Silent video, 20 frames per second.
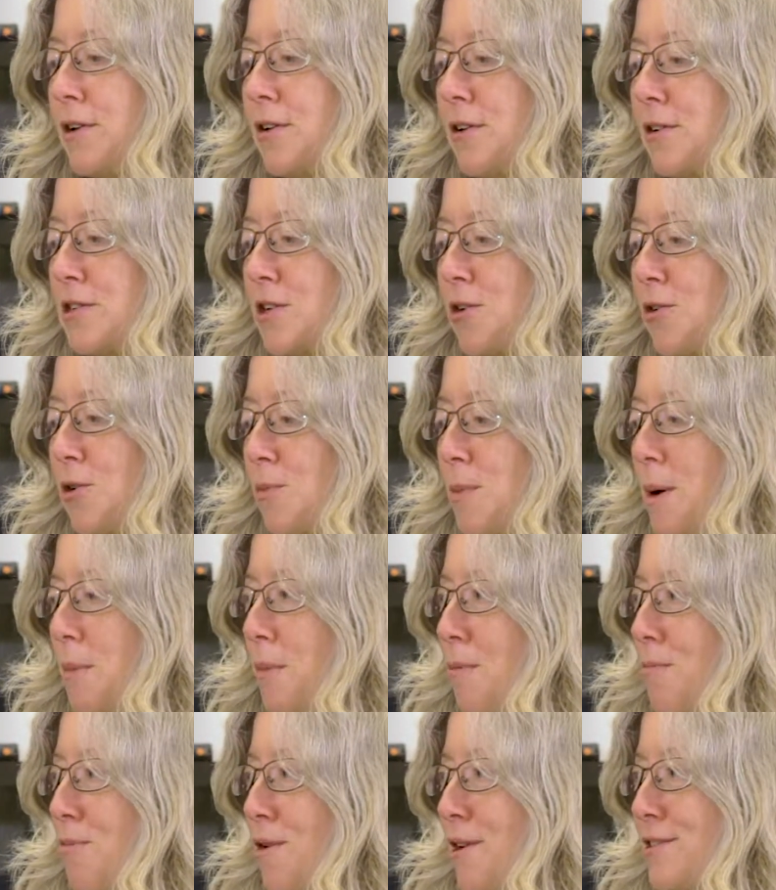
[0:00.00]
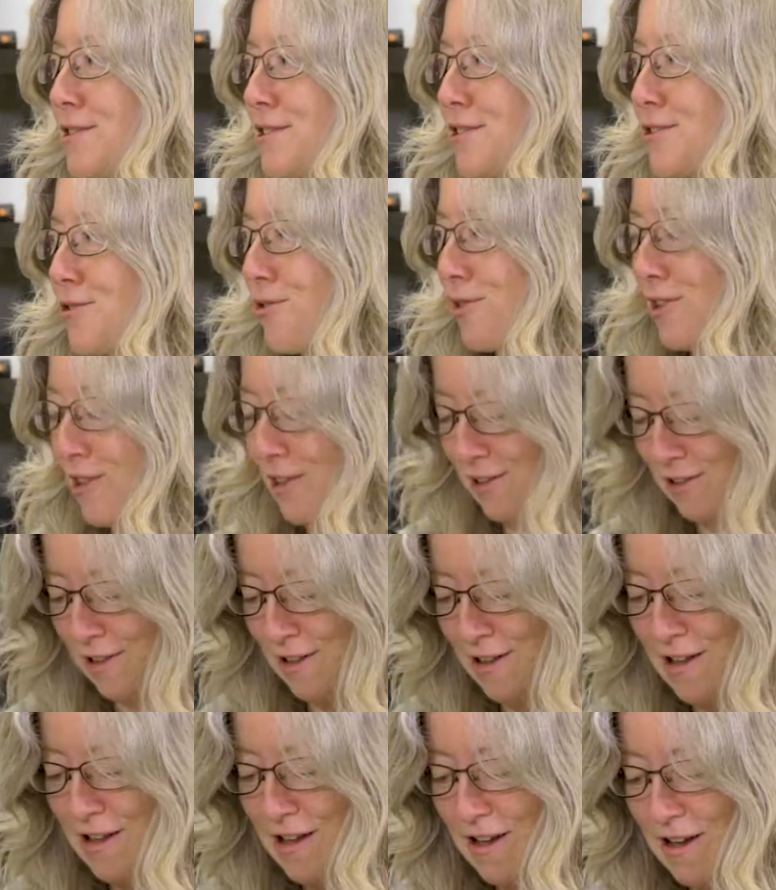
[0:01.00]
Ontario, maybe prices are
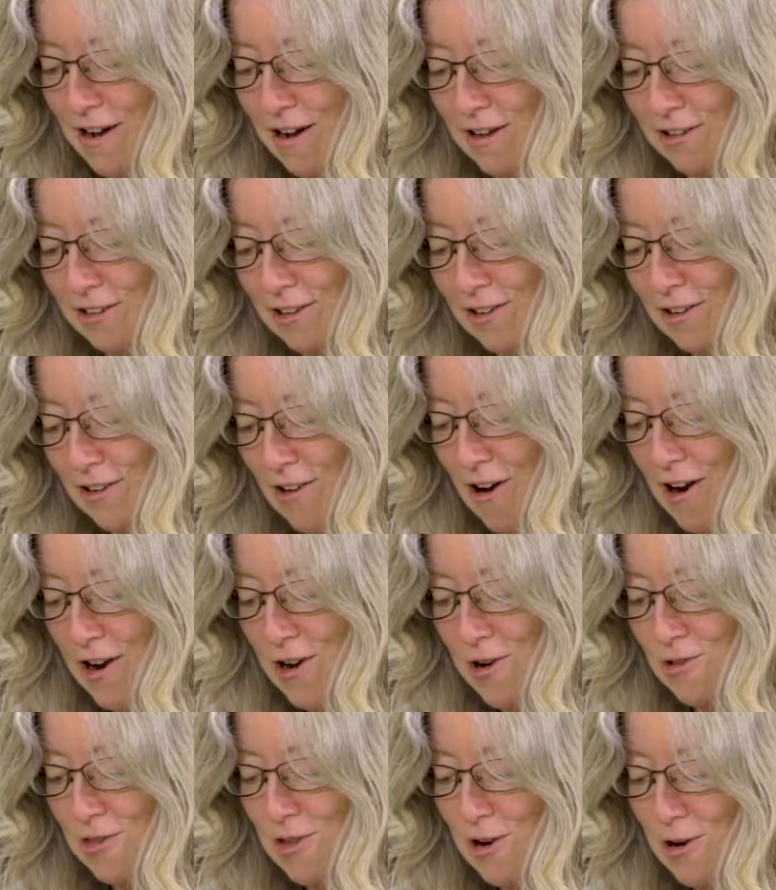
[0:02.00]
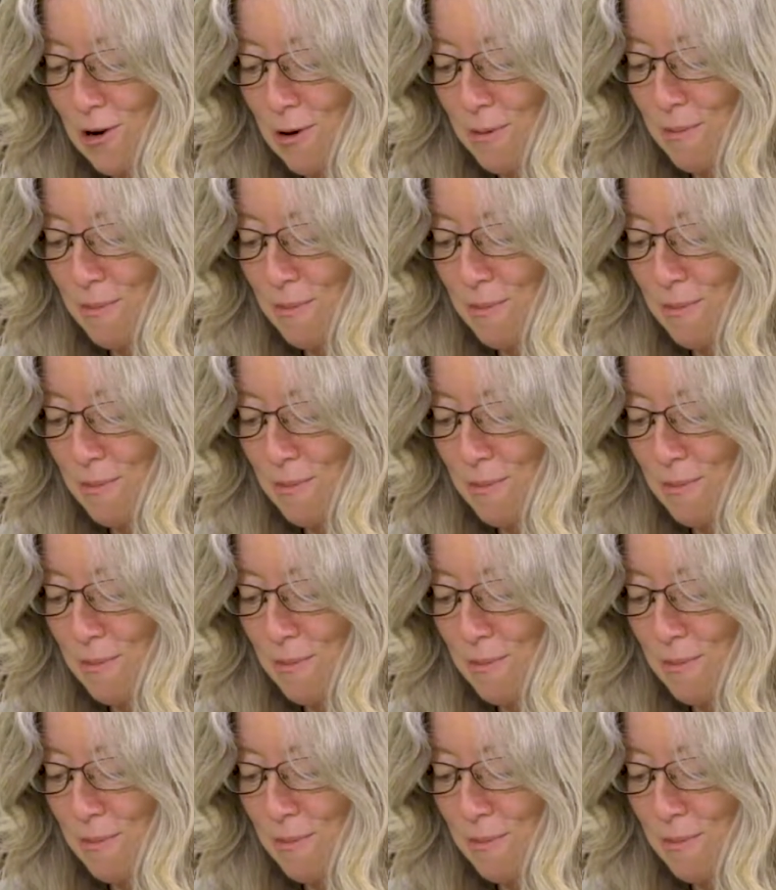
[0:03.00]
a little higher there.